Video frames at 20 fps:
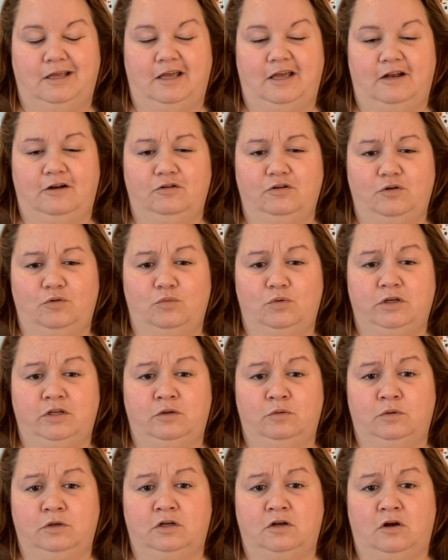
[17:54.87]
don't know what
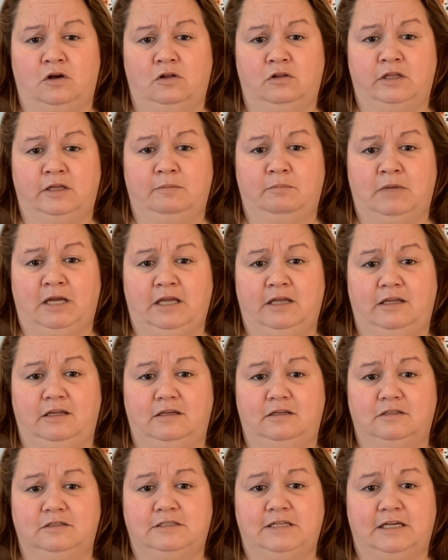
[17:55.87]
you would call it, my
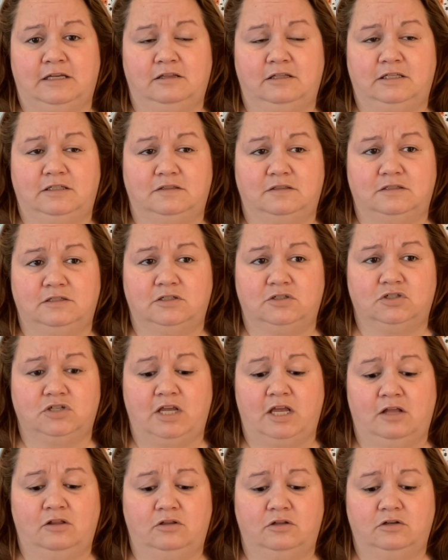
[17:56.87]
daily stitch
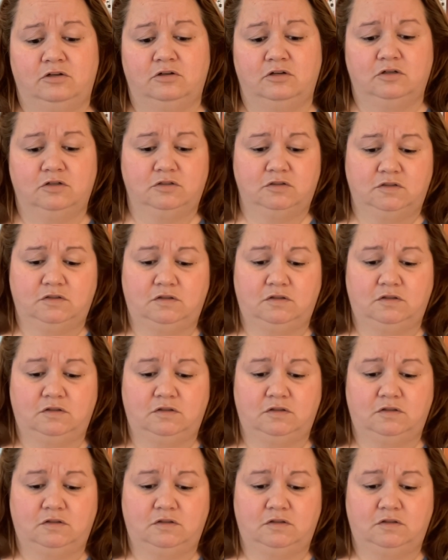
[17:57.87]
calendar,